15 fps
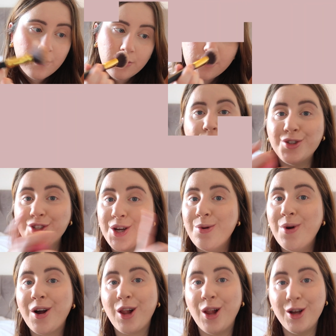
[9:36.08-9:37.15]
I will
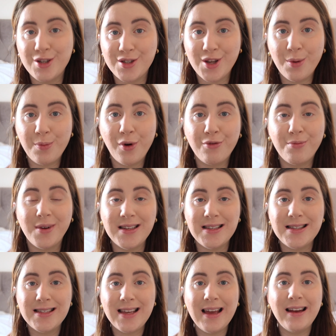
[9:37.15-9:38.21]
do a close-up of my
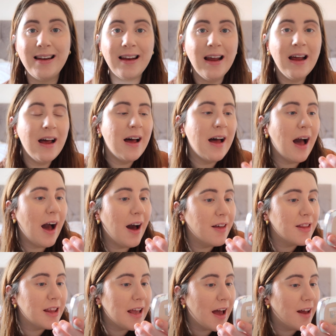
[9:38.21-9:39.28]
skin
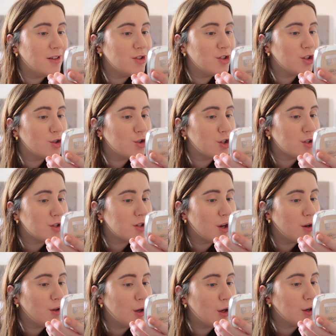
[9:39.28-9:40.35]
at the end just
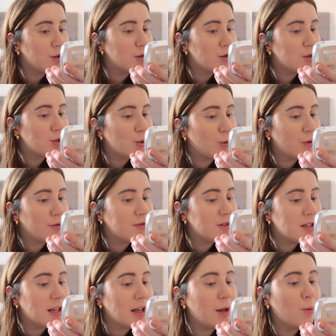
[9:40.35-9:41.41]
so you can sort of
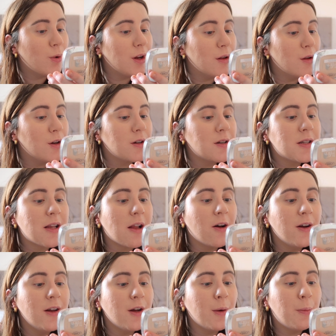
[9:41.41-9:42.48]
see what it looks
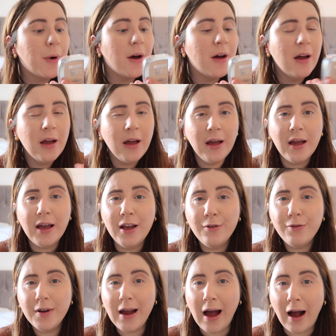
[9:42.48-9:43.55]
like. But
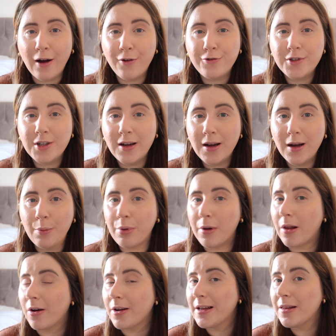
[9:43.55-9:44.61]
even after
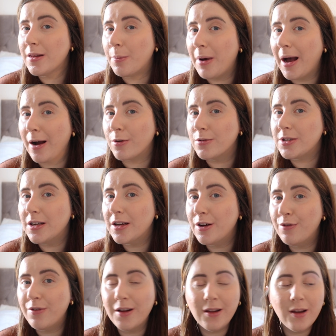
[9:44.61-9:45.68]
applying the powder,
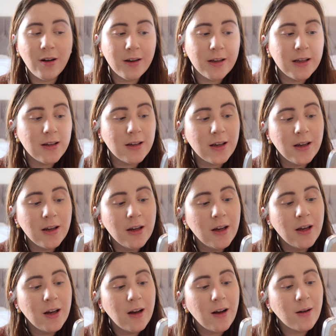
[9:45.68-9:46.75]
I feel like
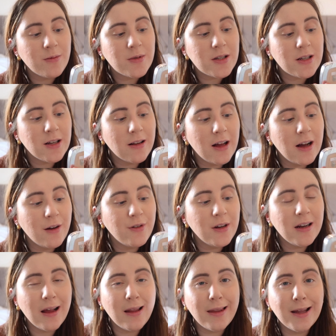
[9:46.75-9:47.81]
I'm still
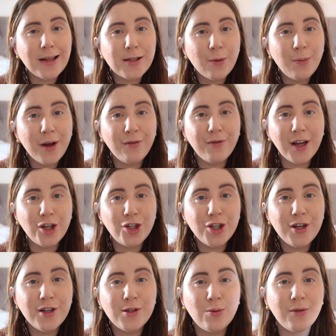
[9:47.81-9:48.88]
having a little bit of
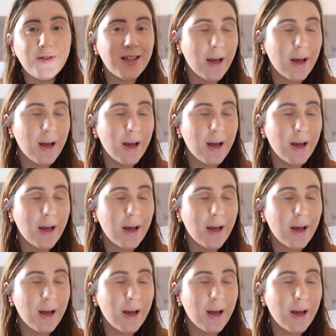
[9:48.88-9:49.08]
issues with